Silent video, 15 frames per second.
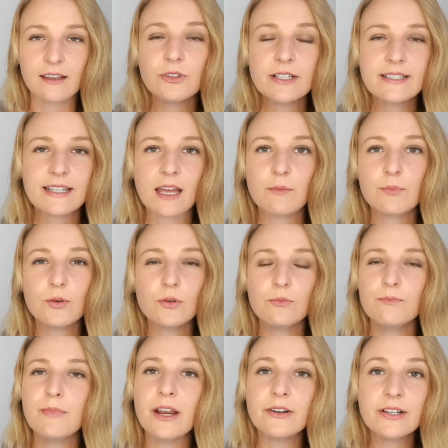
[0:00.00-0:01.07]
For example,
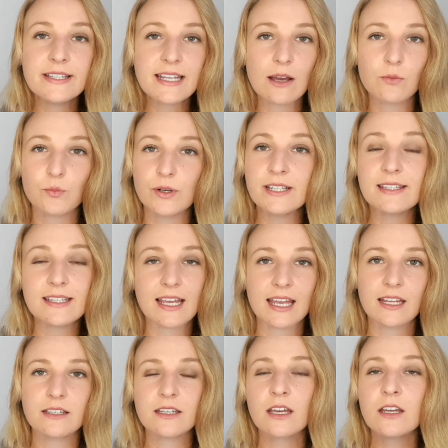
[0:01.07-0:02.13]
Mary's at wit's
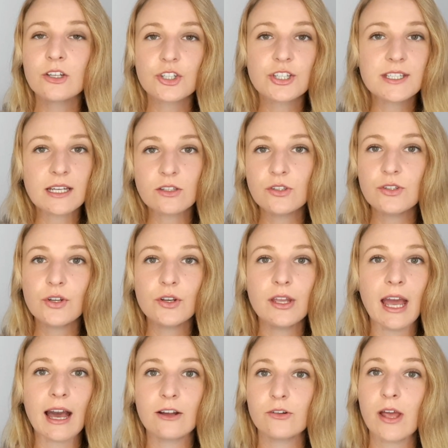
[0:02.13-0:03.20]
end. She doesn't know
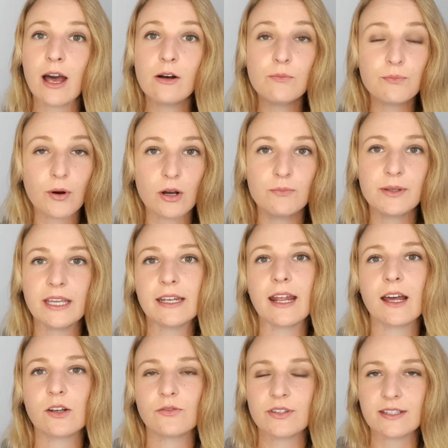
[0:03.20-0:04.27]
how to help Bob get
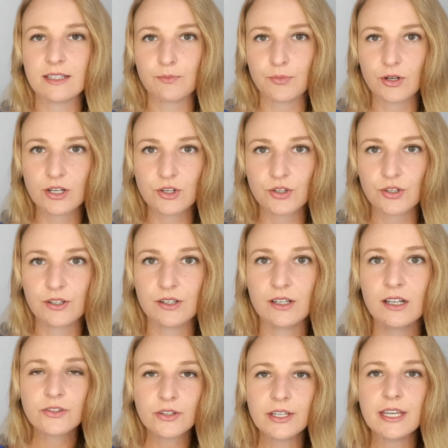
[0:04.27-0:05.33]
out of his depression.
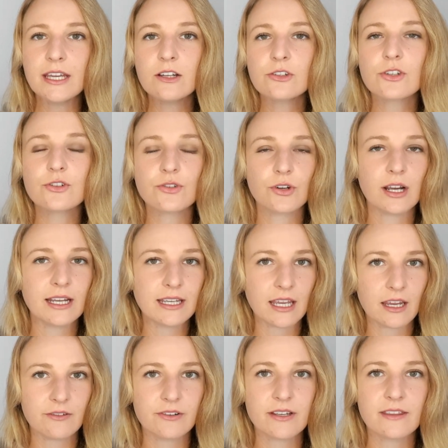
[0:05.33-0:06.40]
So here she's trying
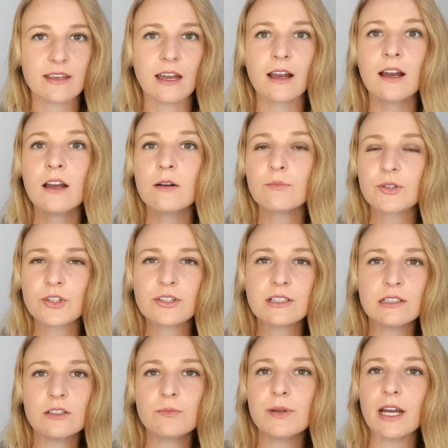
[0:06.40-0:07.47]
everything, but she's a
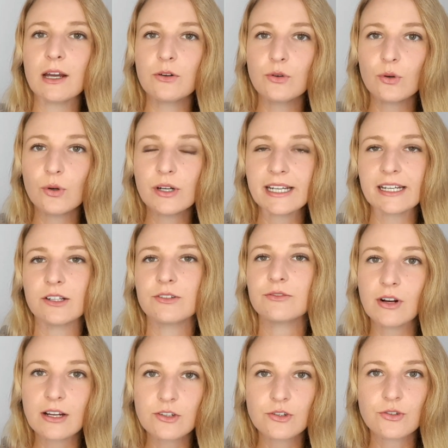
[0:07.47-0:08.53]
little bit annoyed,
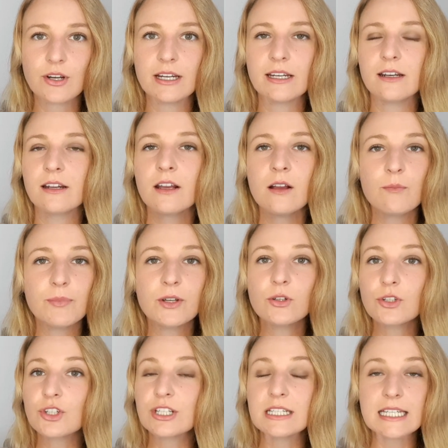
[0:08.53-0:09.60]
frustrated,
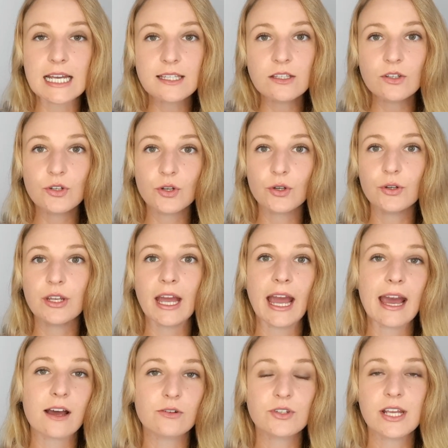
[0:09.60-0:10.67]
because she doesn't know
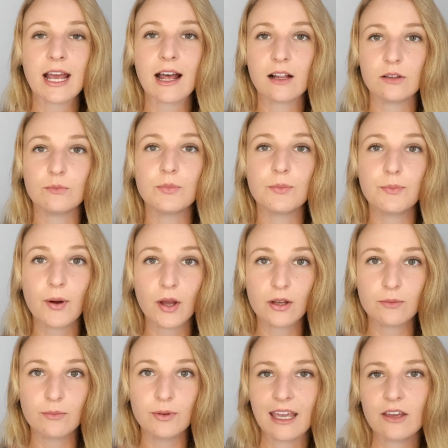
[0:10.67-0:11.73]
how to help
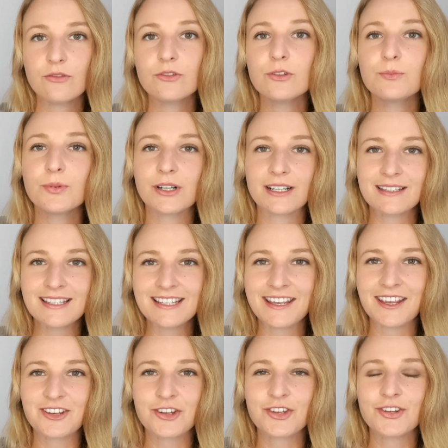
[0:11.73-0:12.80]
Bob. Careful
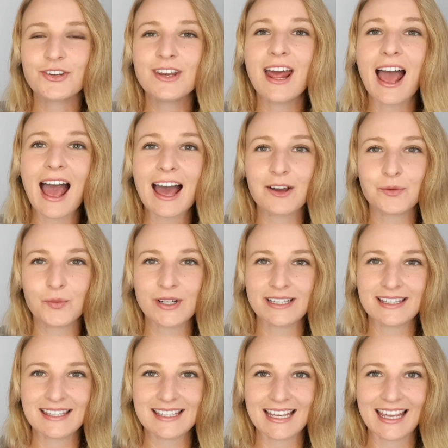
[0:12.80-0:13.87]
pronunciation, at
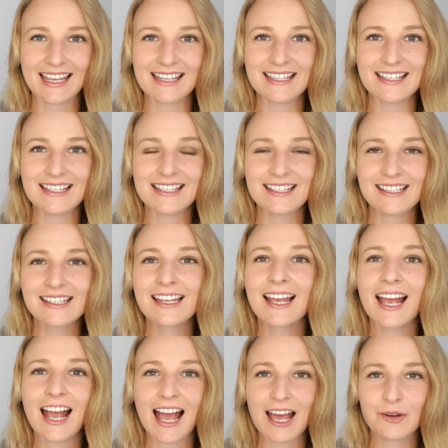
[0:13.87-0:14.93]
wit's end.
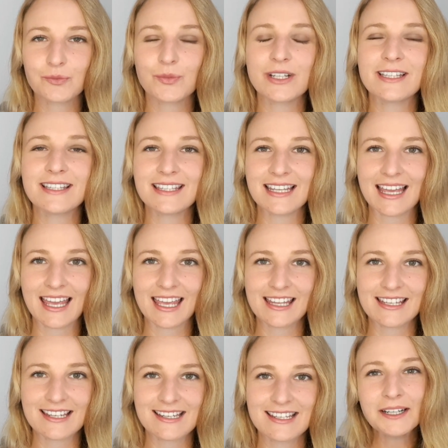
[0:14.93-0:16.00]
At wit's
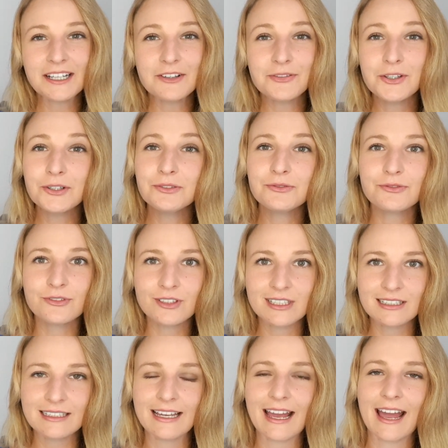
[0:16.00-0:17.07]
end. But if you're
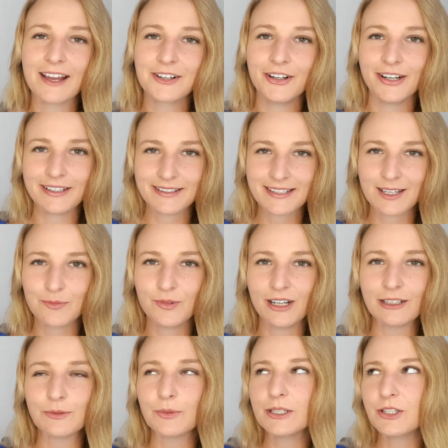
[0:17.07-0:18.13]
really angry at
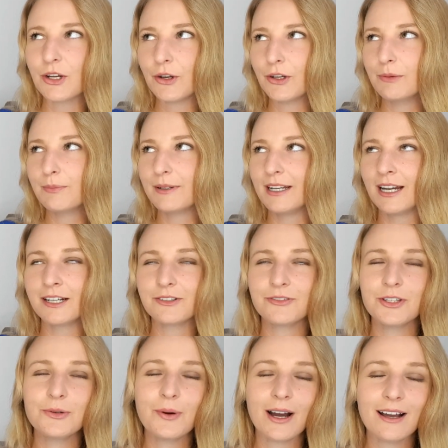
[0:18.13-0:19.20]
someone, which I hope none of
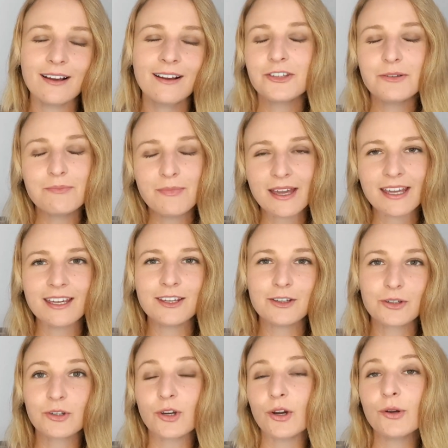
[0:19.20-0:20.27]
you are, you
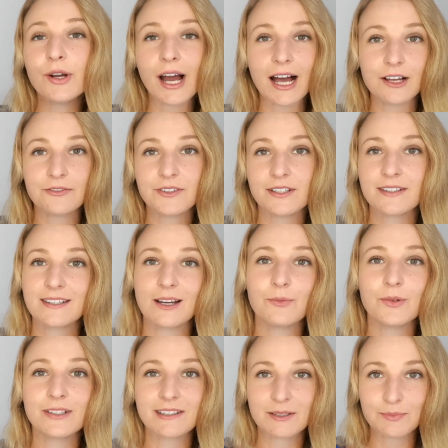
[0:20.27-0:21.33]
may go after
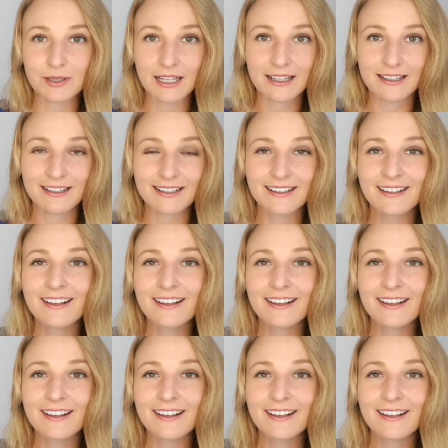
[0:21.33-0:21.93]
someone's blood.